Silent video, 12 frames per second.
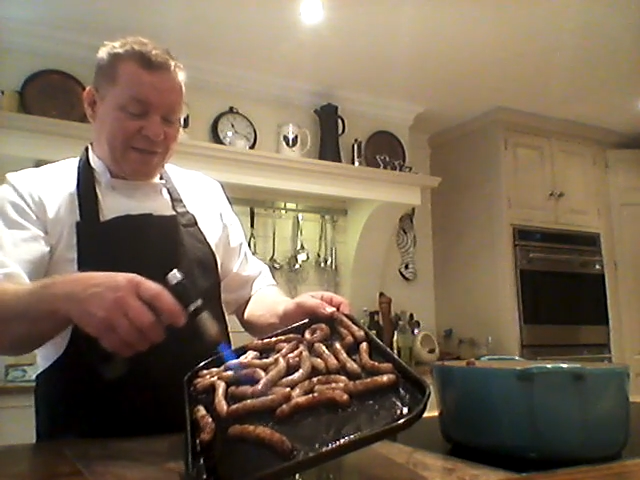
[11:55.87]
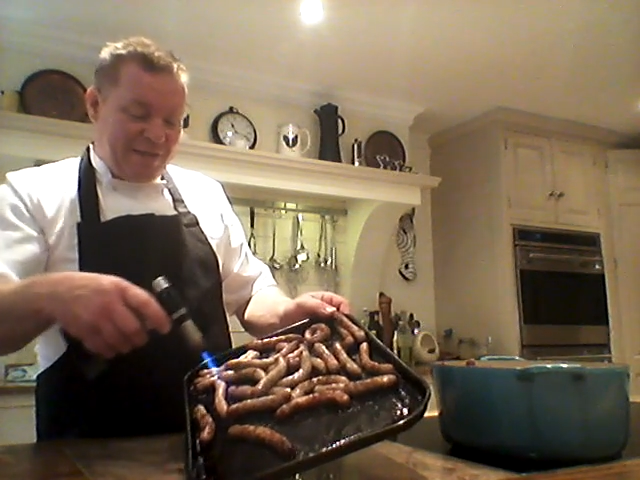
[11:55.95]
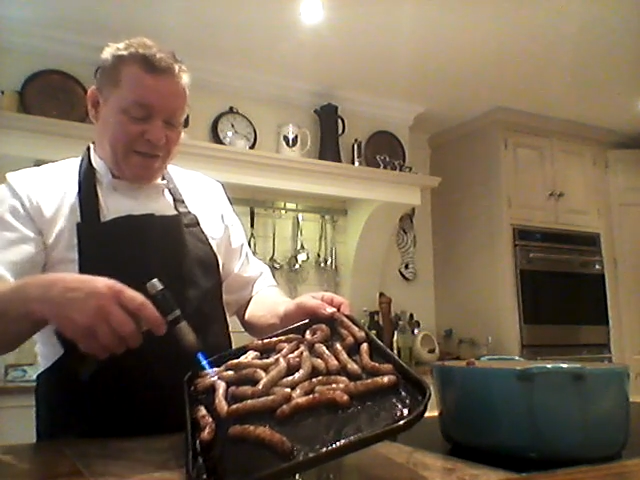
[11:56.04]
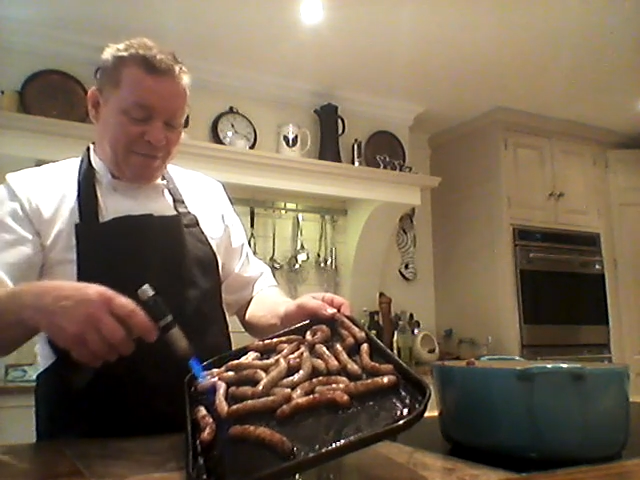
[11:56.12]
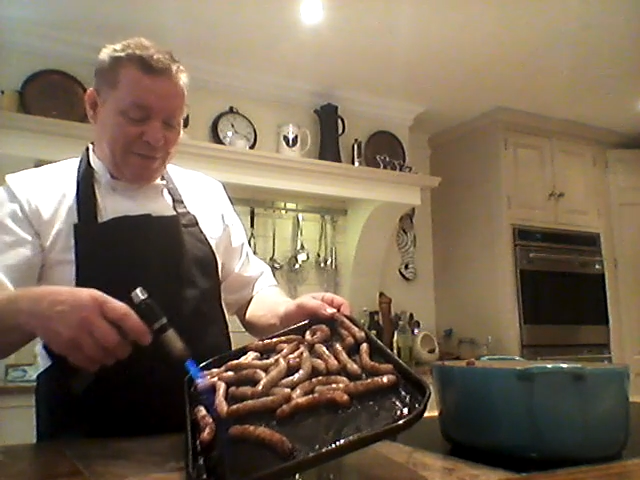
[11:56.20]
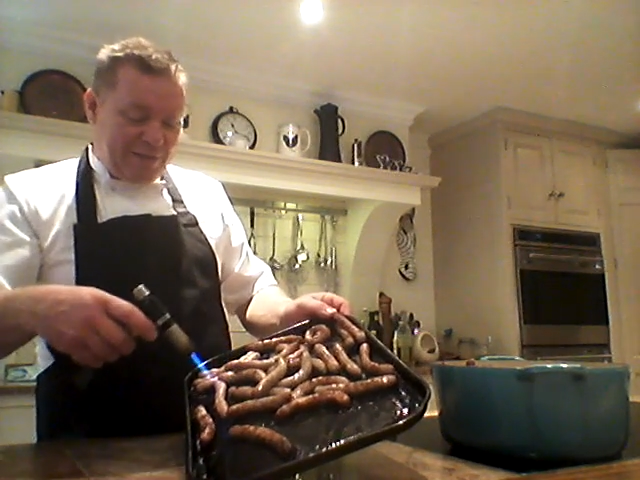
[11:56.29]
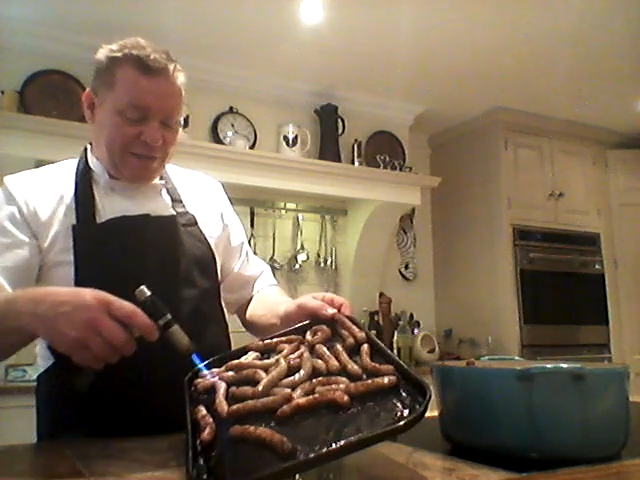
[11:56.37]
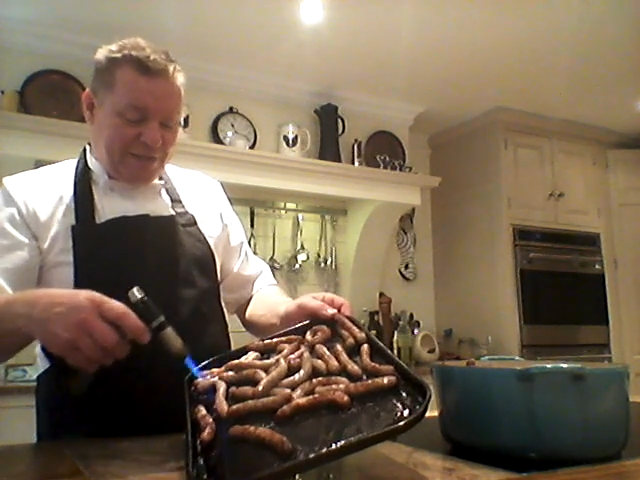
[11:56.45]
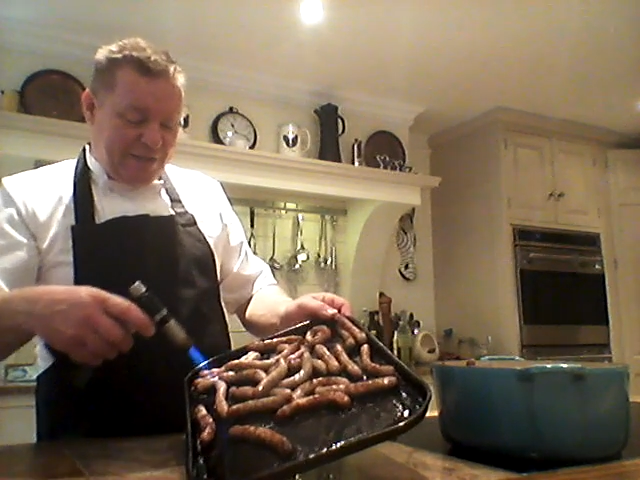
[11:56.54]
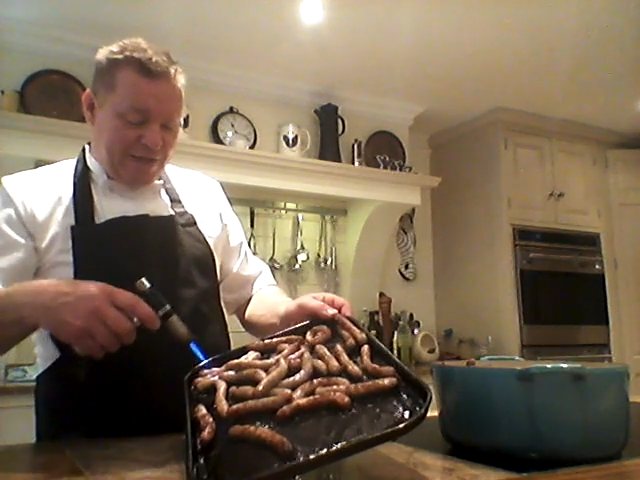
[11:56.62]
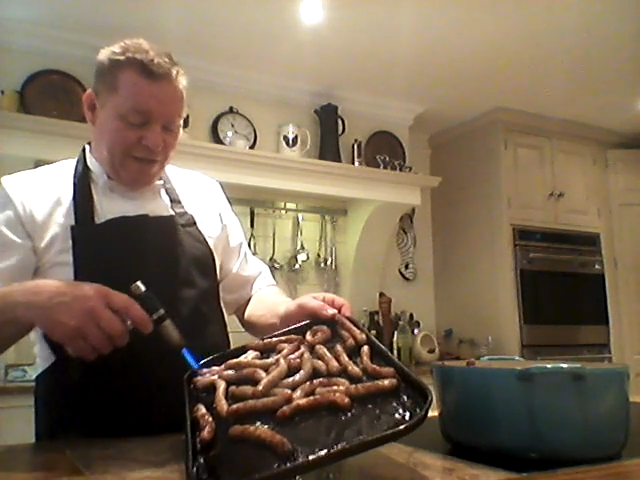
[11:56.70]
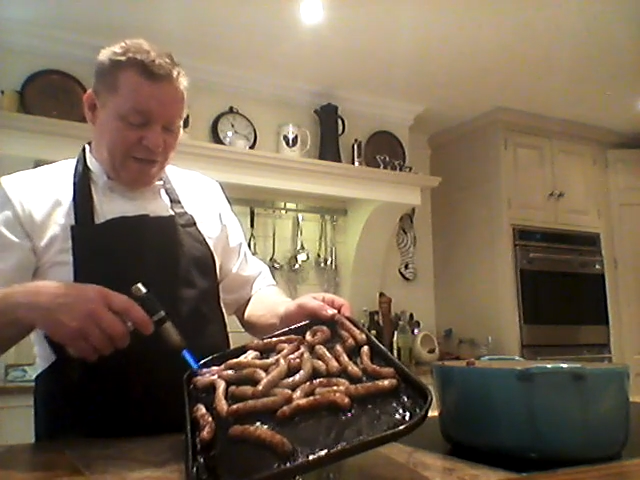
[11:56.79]
so we just
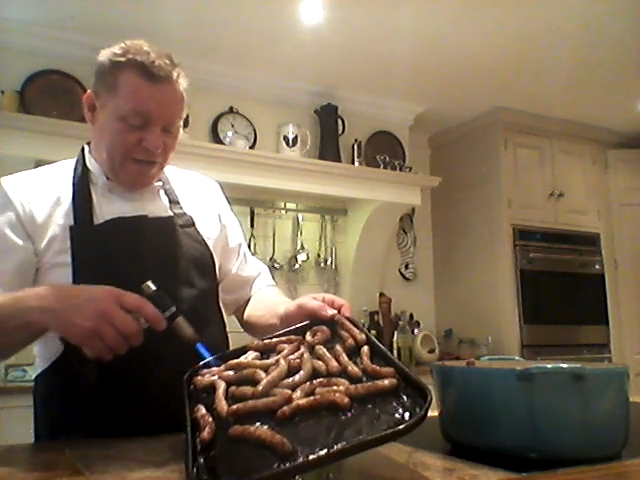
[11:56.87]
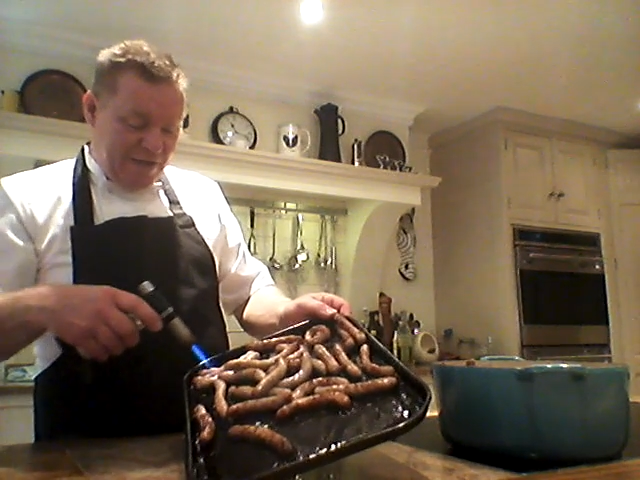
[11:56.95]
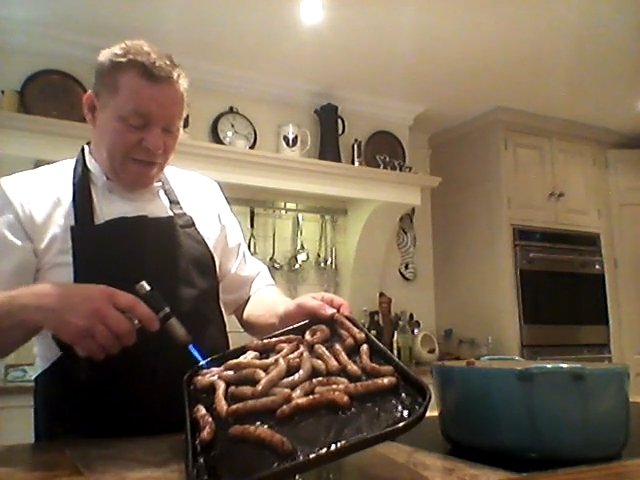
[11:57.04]
need a